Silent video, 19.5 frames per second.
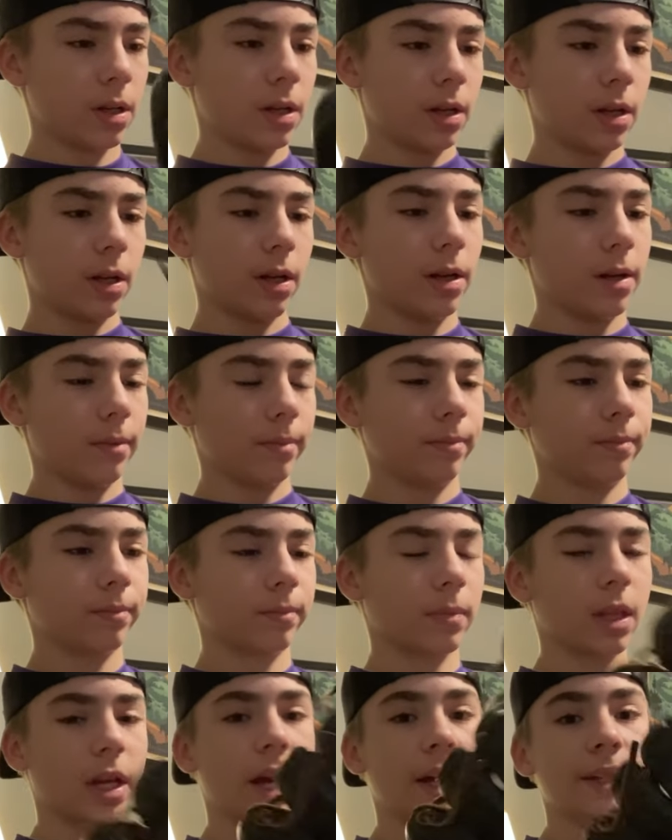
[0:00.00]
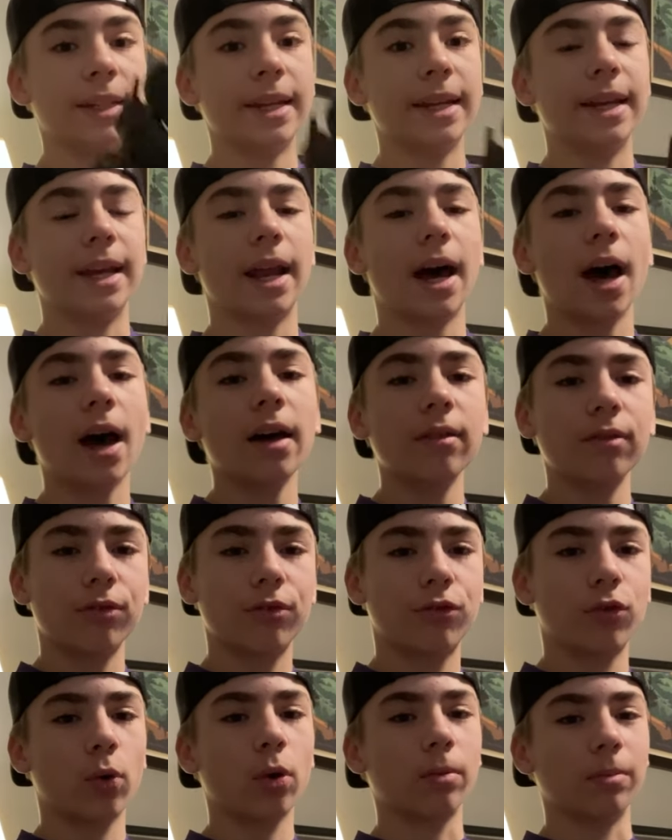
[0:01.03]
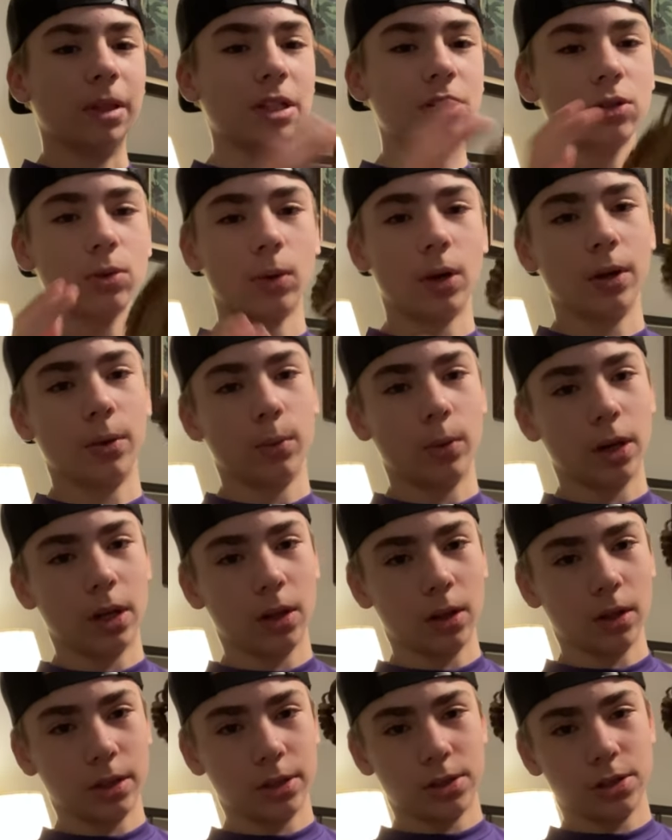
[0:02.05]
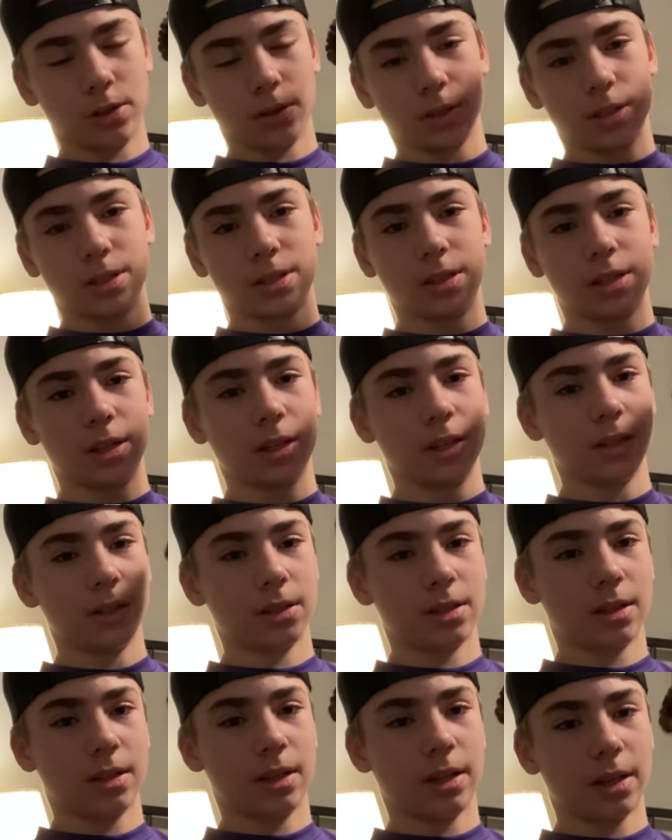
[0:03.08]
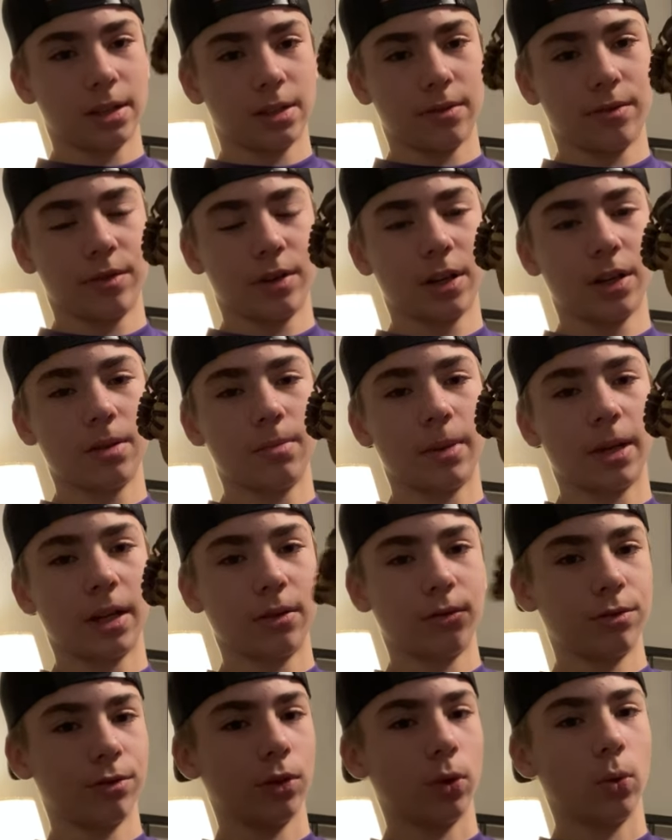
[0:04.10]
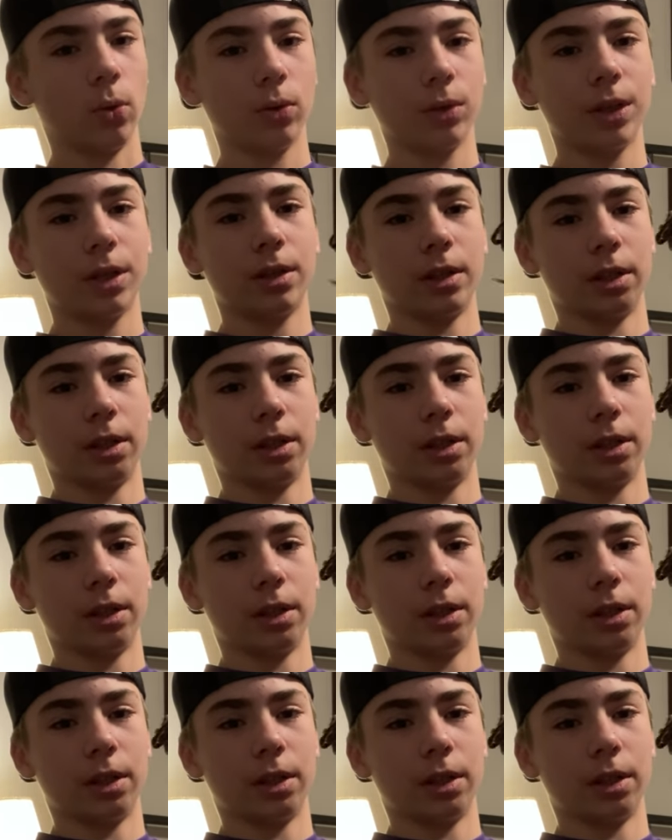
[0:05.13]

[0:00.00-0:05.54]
Um, I did not form this one well, as you can see. It is has a very bad fold.